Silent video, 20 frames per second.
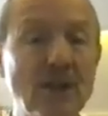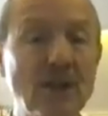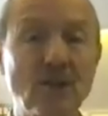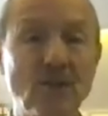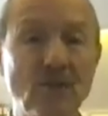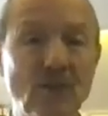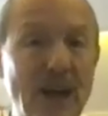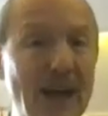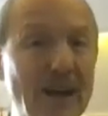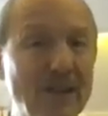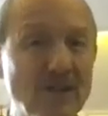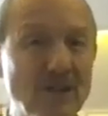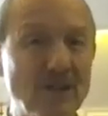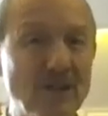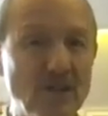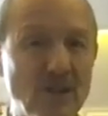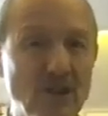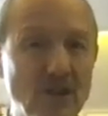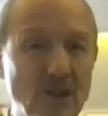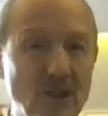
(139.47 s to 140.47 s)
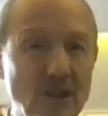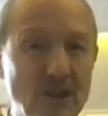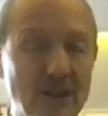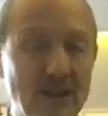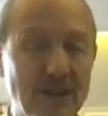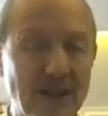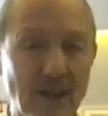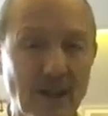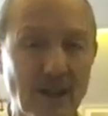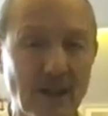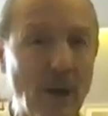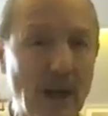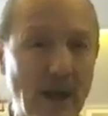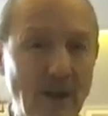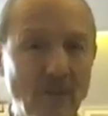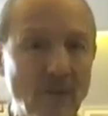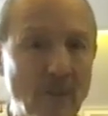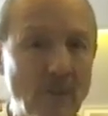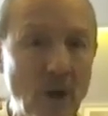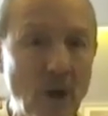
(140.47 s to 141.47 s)
as fast as you could to get away
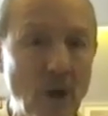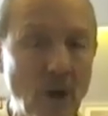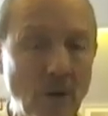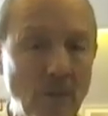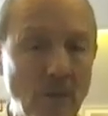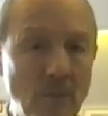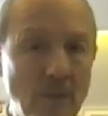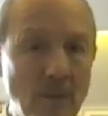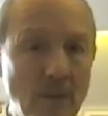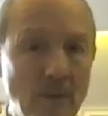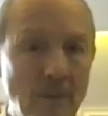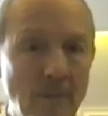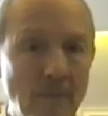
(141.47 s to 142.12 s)
from home?